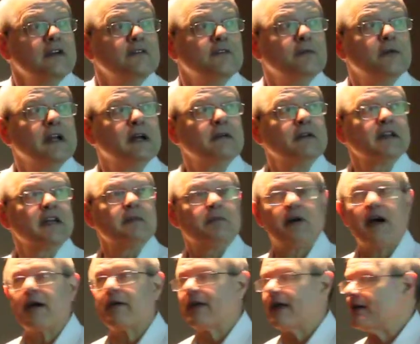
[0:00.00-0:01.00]
you've been able to get
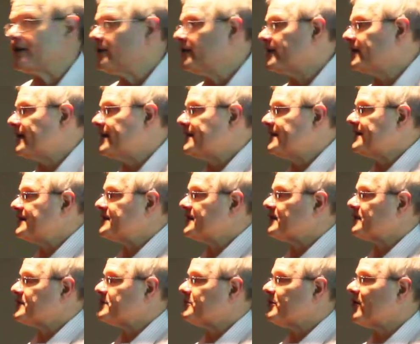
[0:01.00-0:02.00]
by without doing a lot of
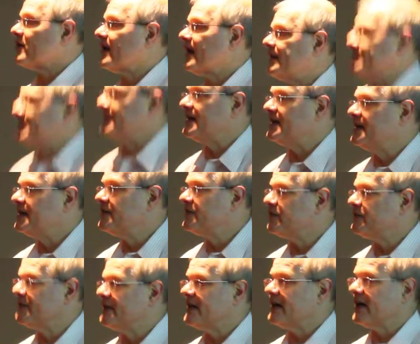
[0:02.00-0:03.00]
asynchronous programming,
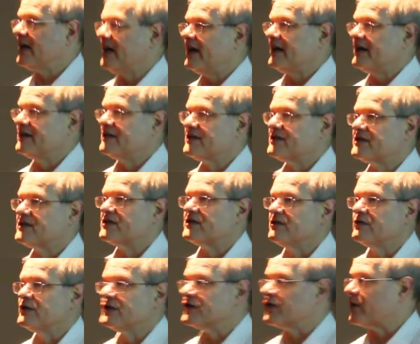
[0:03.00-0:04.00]
either because
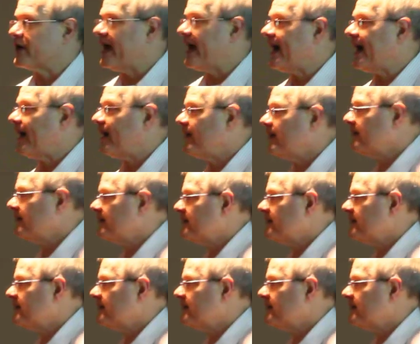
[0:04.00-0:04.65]
you just don't care,